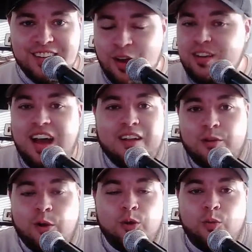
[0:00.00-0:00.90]
I don't
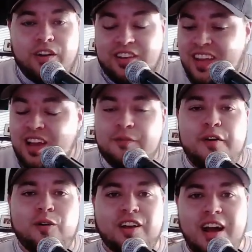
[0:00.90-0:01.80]
know who wouldn't. The
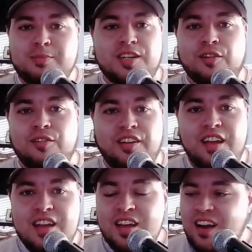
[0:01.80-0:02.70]
NFL could absolutely
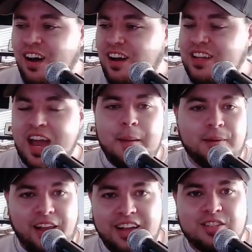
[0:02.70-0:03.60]
uh,
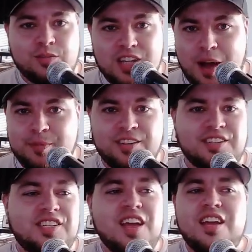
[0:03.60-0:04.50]
capitalize on top of
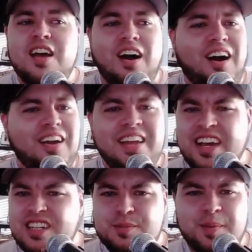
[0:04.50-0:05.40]
this. Uh,
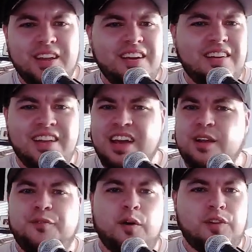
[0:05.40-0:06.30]
ESPN,
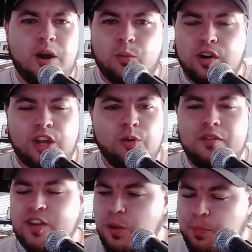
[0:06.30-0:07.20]
NFL Network,
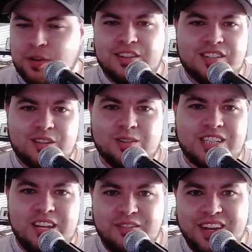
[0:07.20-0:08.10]
whoever. You put this on
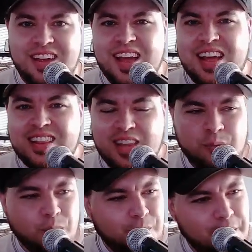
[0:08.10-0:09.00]
TV, there
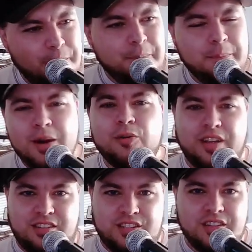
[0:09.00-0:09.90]
will be
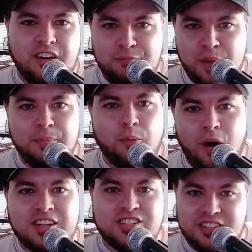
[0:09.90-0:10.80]
millions of people
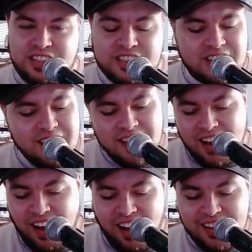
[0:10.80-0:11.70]
watching this.
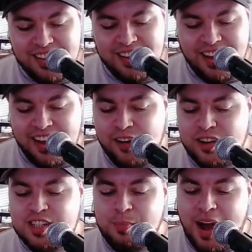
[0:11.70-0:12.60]
Uh, here
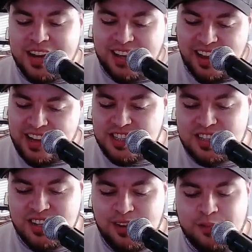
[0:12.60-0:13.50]
is my
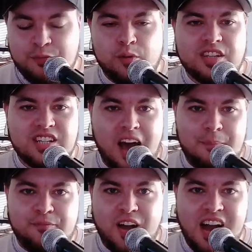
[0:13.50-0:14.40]
guess for the
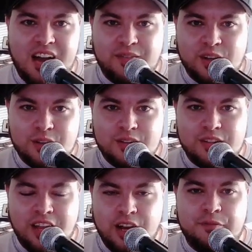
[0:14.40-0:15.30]
top five
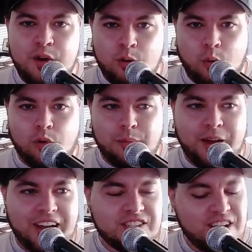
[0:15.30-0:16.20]
NFL
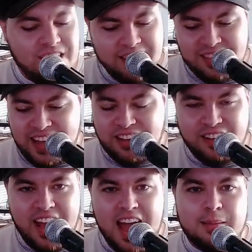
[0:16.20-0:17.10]
quarterbacks that could
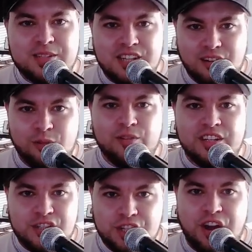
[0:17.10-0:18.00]
absolutely
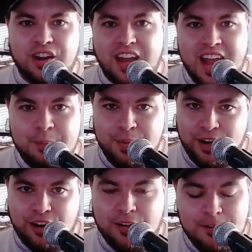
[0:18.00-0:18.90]
chug a
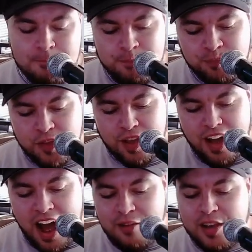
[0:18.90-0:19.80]
beer.
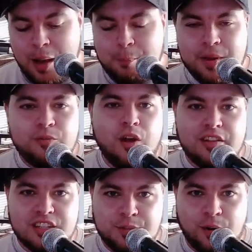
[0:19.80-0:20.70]
I've got Ben
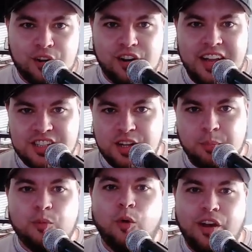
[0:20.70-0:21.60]
Roethlisberger as number
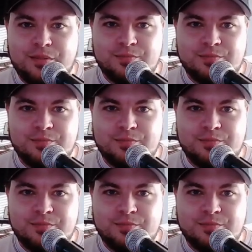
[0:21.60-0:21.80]
one.